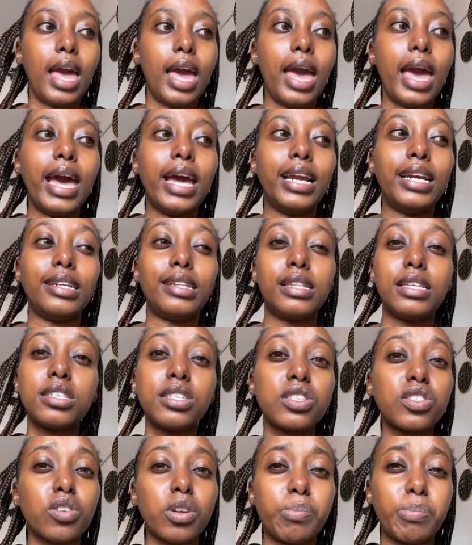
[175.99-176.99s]
And this is
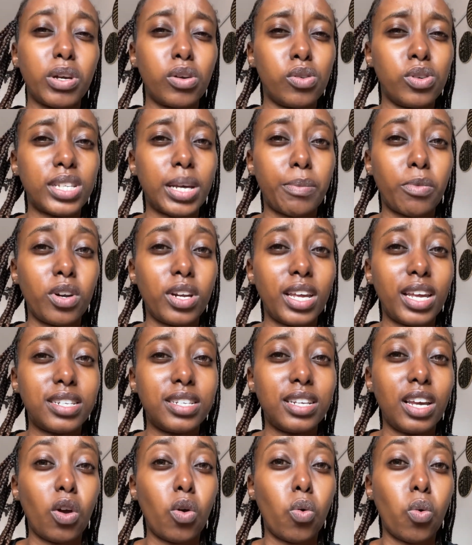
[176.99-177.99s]
not because I'm not
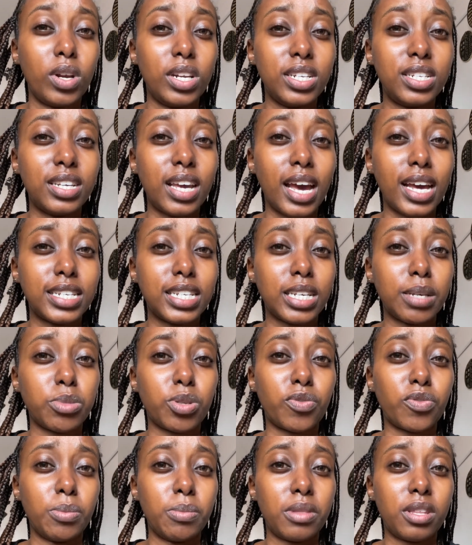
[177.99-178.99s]
getting quality items
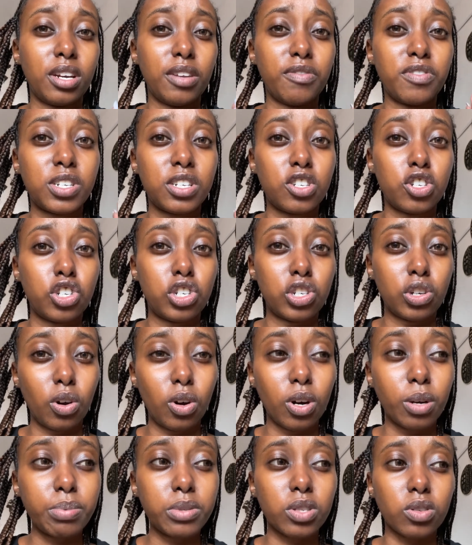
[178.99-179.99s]
from thrift
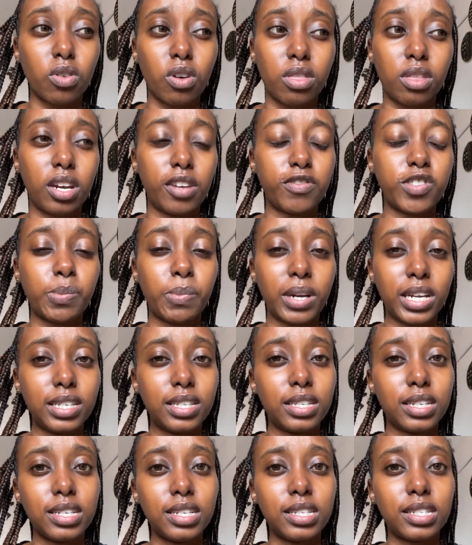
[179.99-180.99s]
shops or thrift
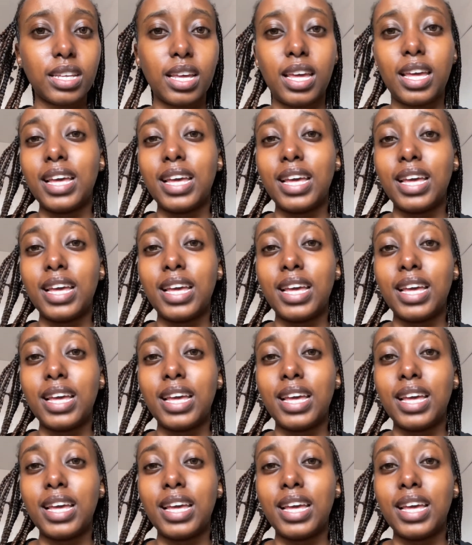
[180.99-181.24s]
places.